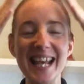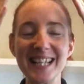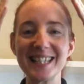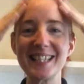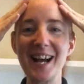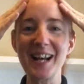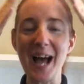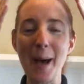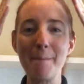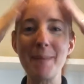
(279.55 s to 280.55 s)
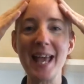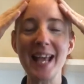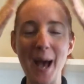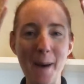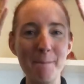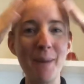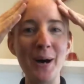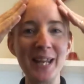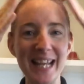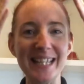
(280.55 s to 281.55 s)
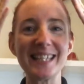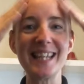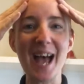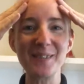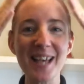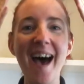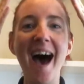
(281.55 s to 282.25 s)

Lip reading: stung a pig upon his snout,